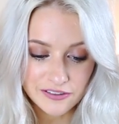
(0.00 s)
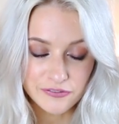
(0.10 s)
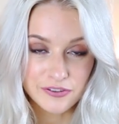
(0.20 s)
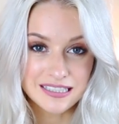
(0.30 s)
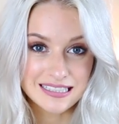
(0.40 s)

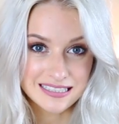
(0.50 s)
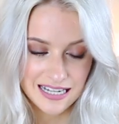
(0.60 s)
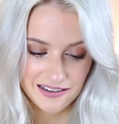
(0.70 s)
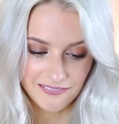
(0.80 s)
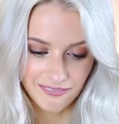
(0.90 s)
different
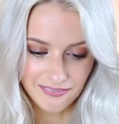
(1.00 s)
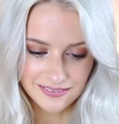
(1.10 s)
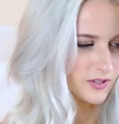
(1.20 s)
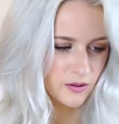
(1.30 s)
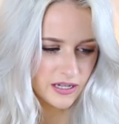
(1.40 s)
style.
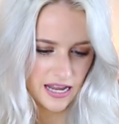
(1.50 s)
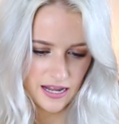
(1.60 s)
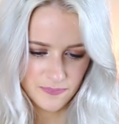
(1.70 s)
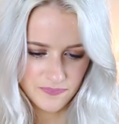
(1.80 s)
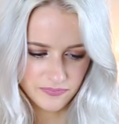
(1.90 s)
Okay.